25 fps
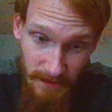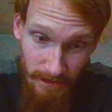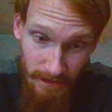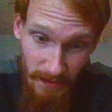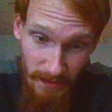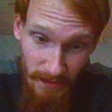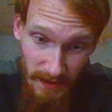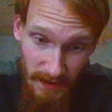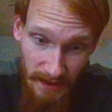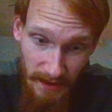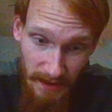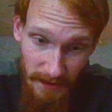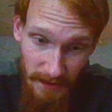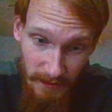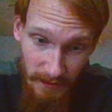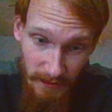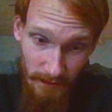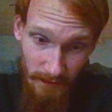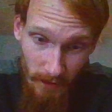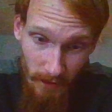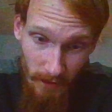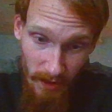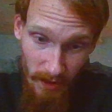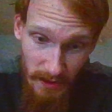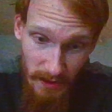Kenneth
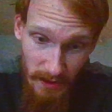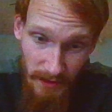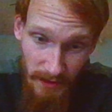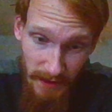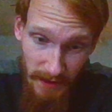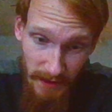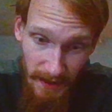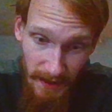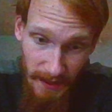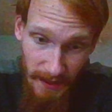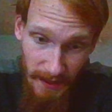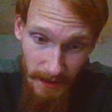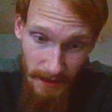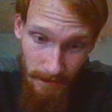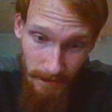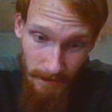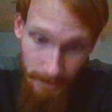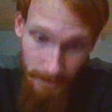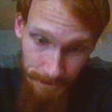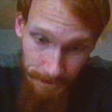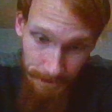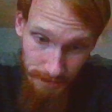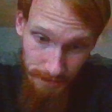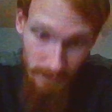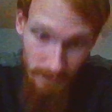Walker had
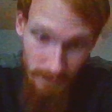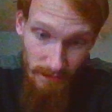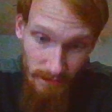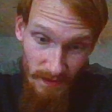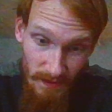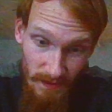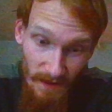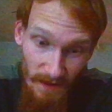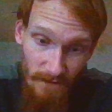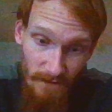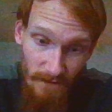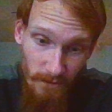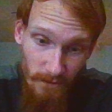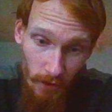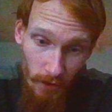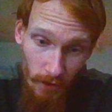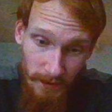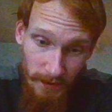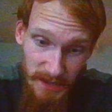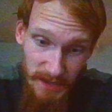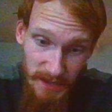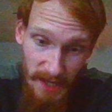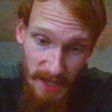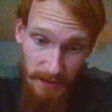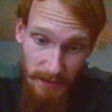4
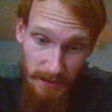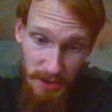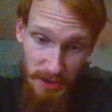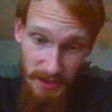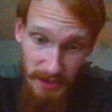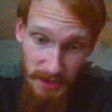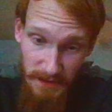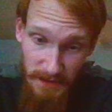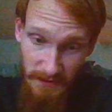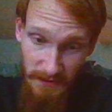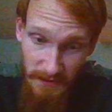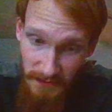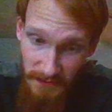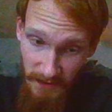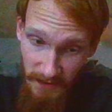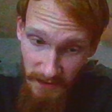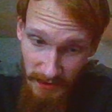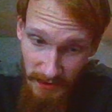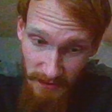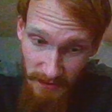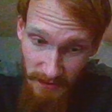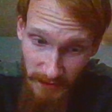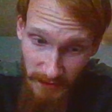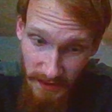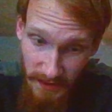receptions for
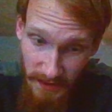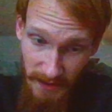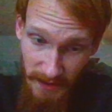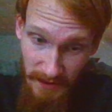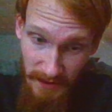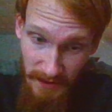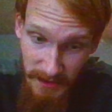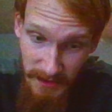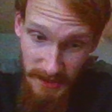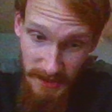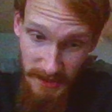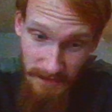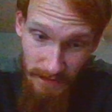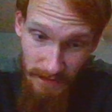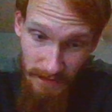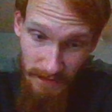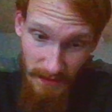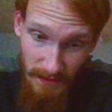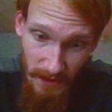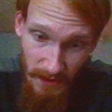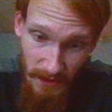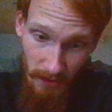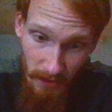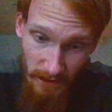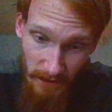33 yards.
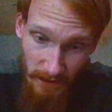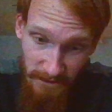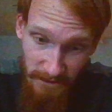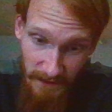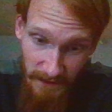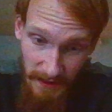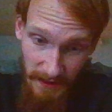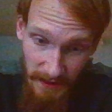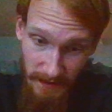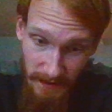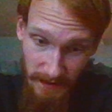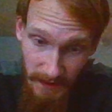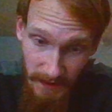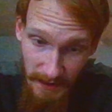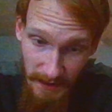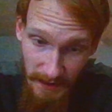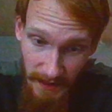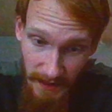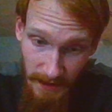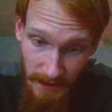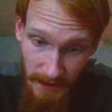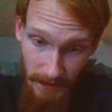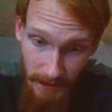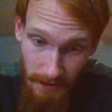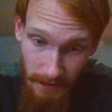Noah Fant
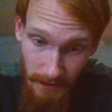had